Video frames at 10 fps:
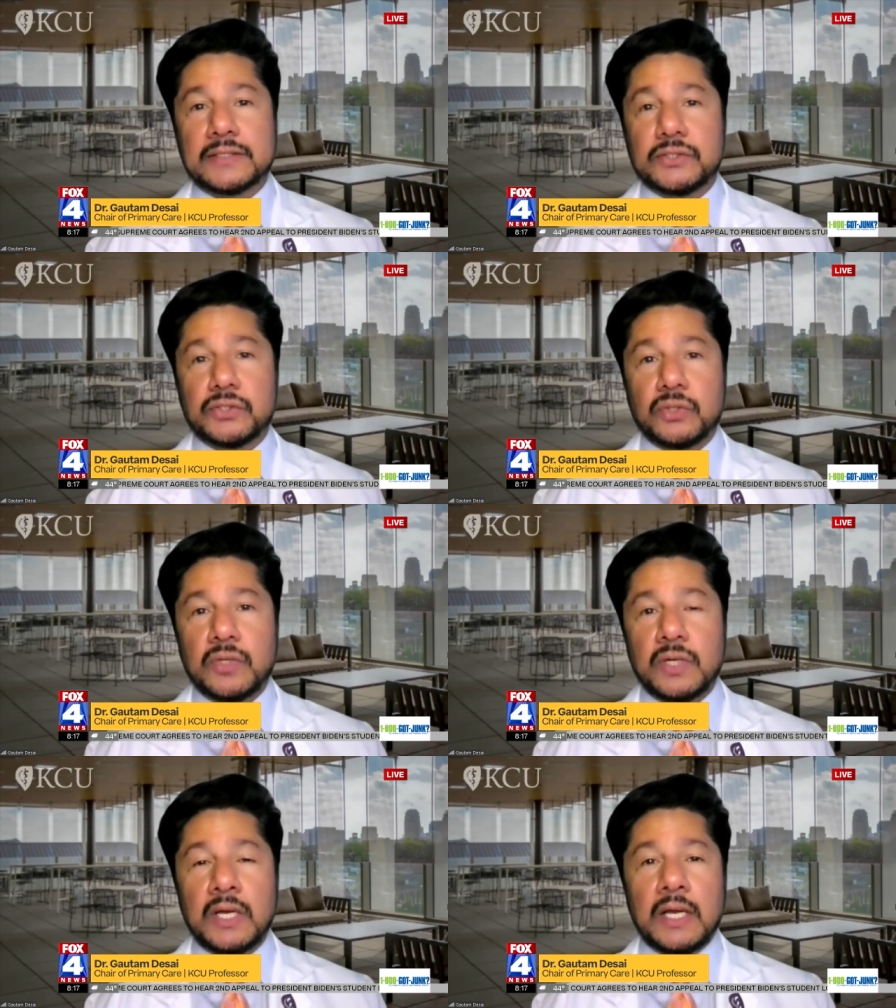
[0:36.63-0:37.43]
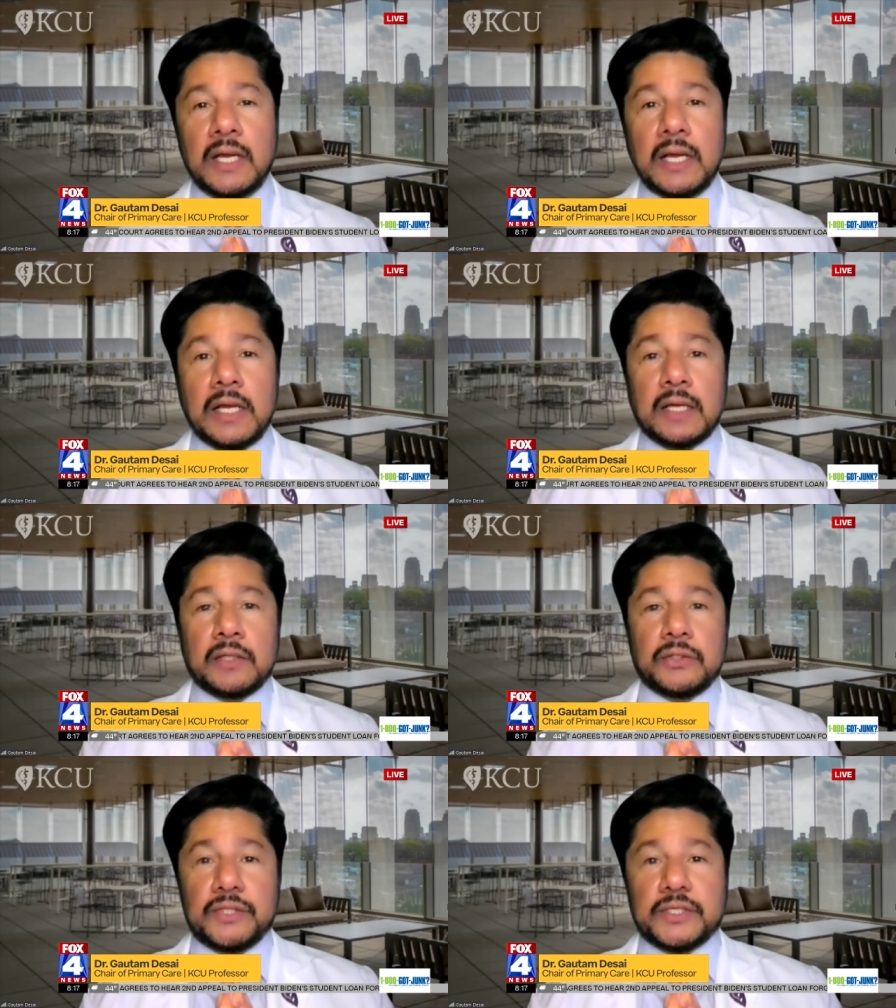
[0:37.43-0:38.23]
So
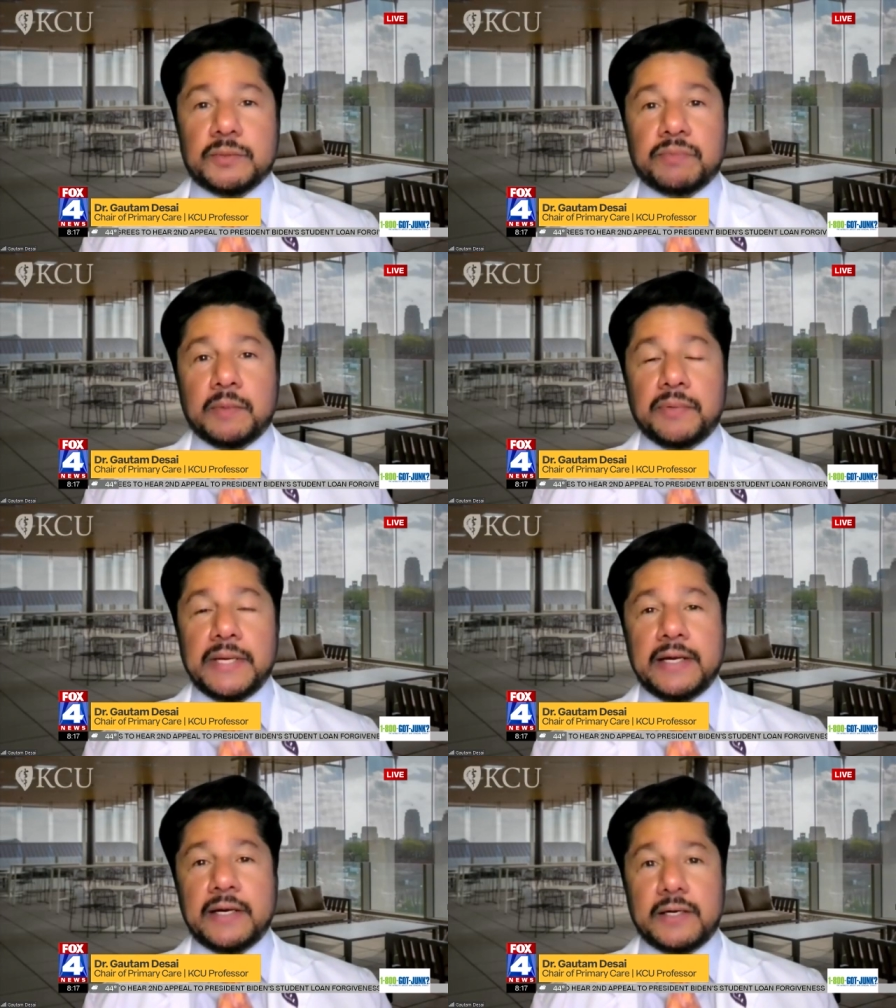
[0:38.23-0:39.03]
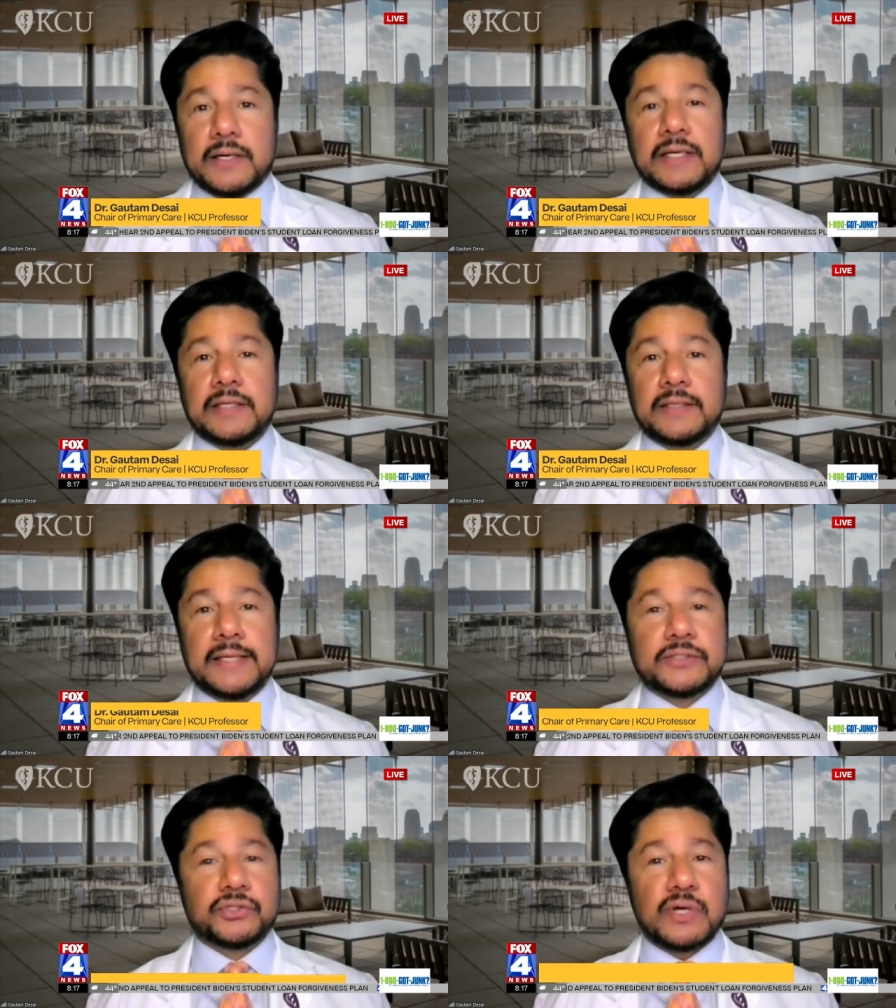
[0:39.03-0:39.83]
you need to prepare in
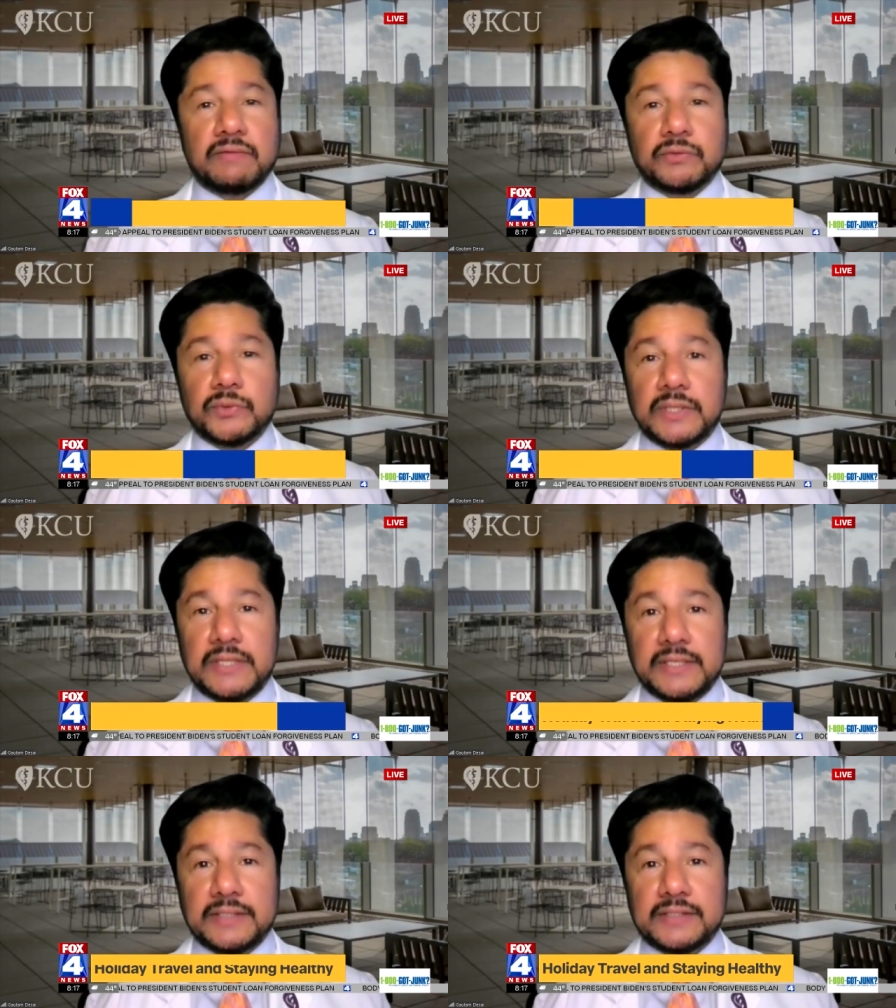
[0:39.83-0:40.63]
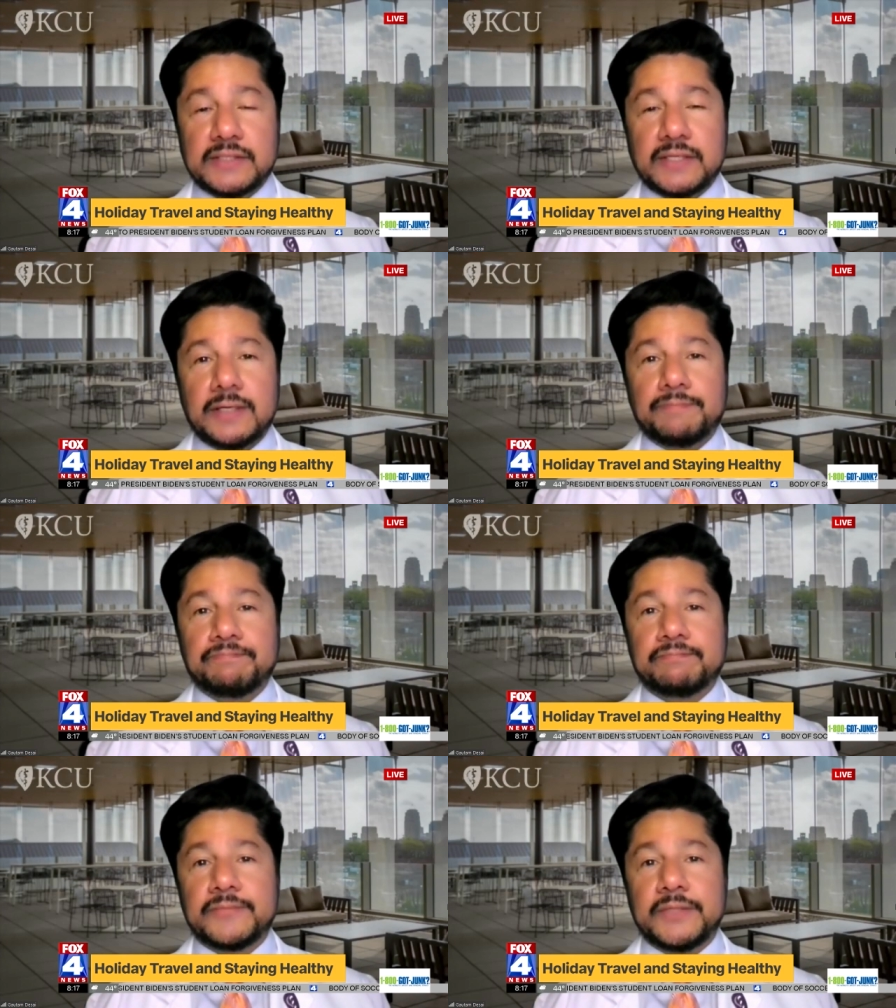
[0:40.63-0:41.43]
case you're traveling with kids, um,
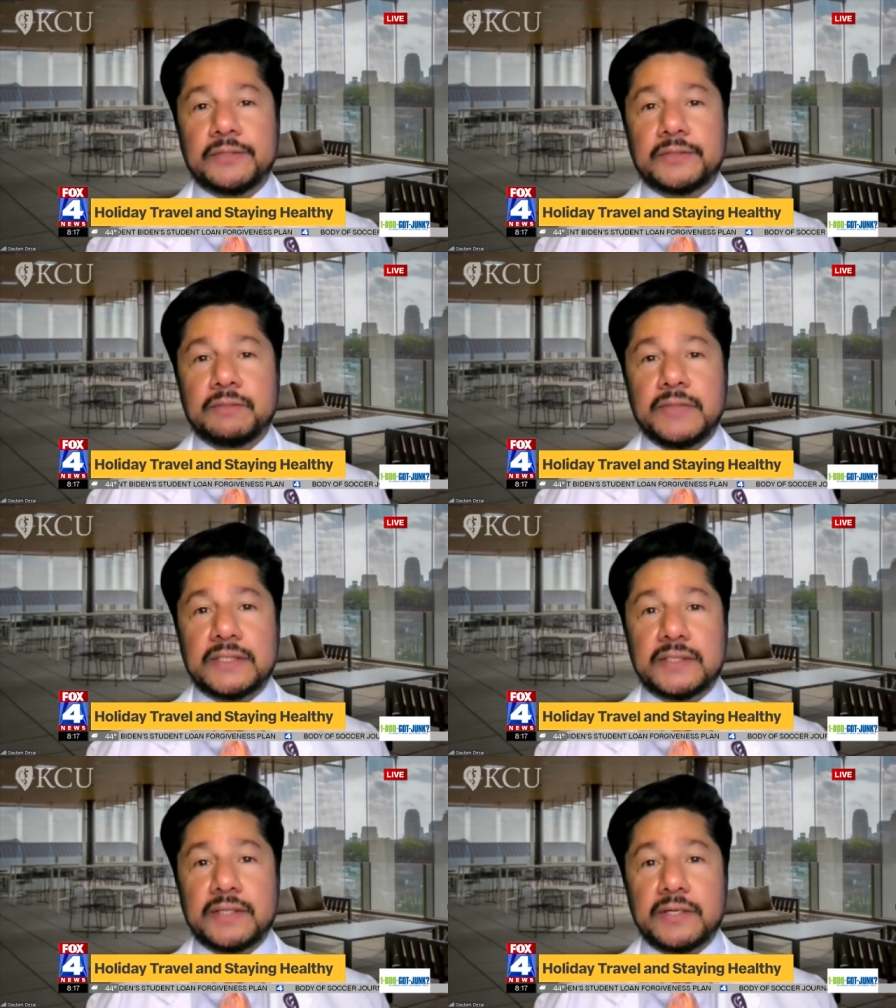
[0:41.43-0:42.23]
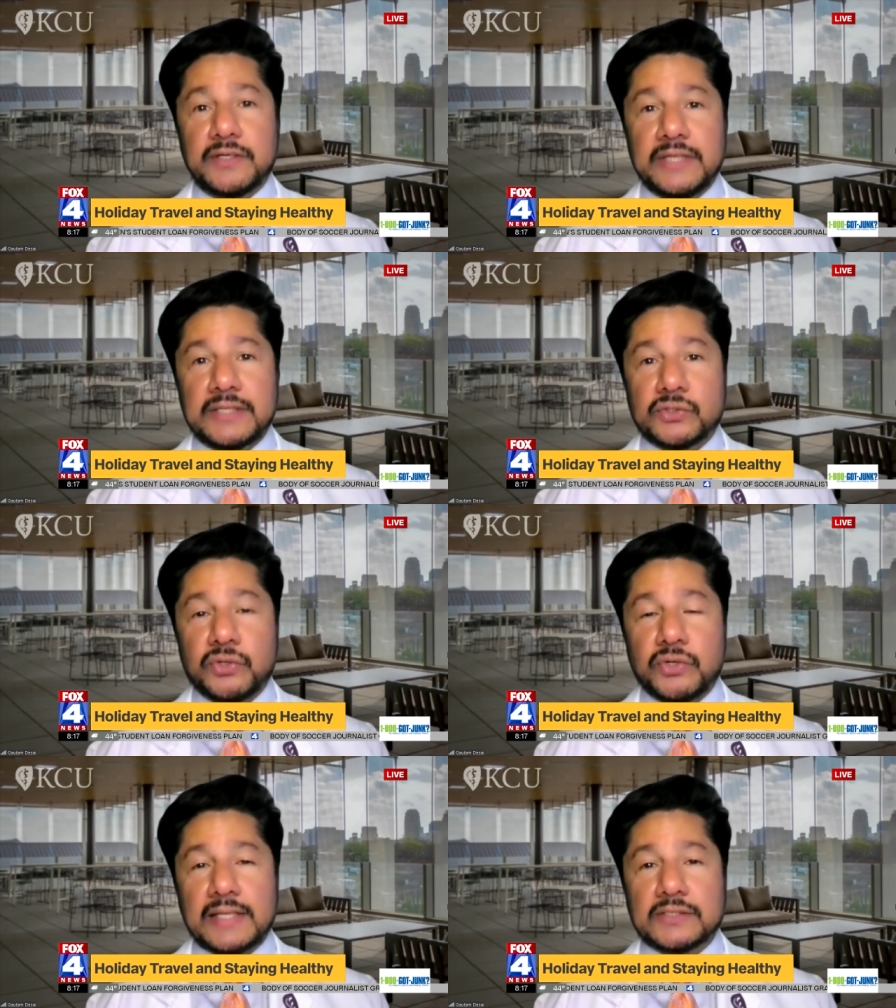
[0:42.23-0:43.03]
you know, to meet to their needs, so
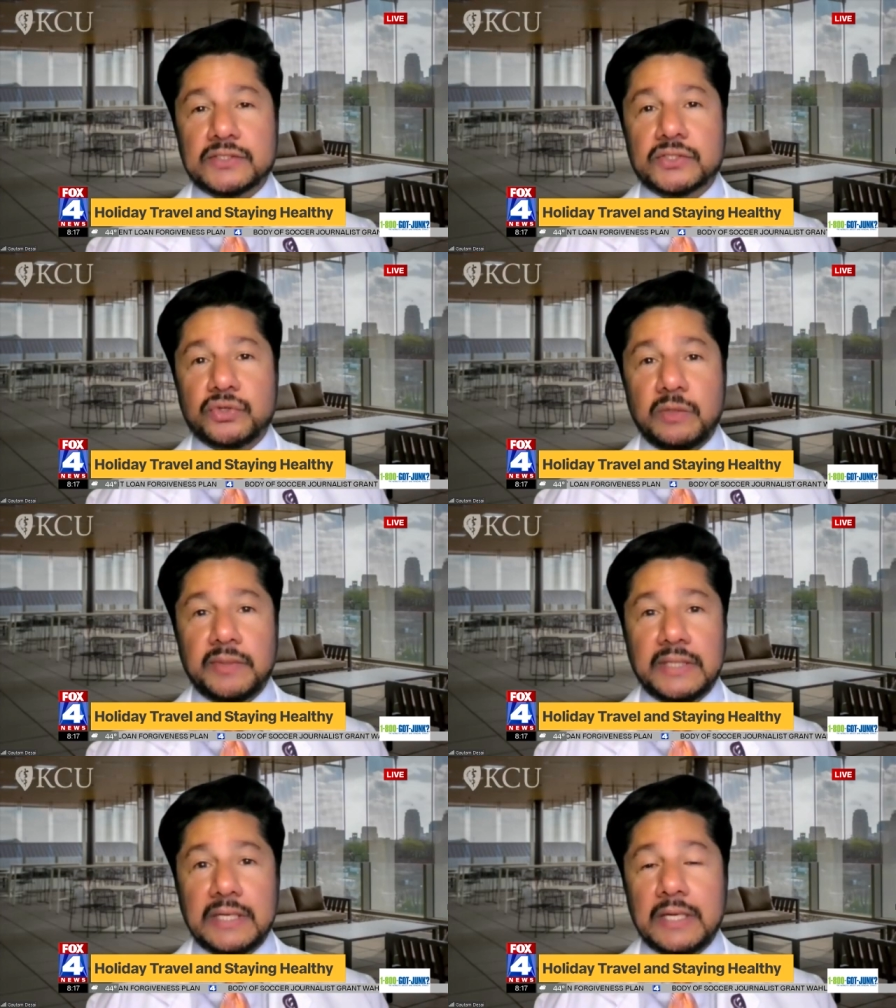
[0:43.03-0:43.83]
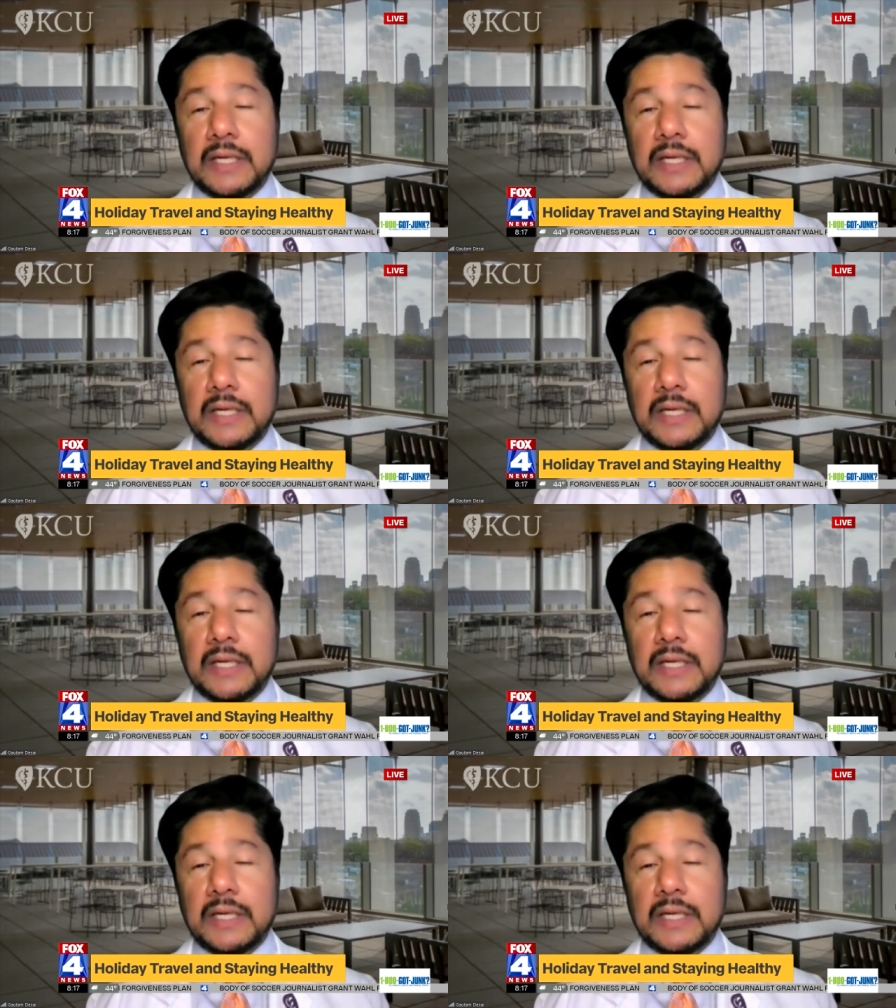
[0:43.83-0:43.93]
they're not screaming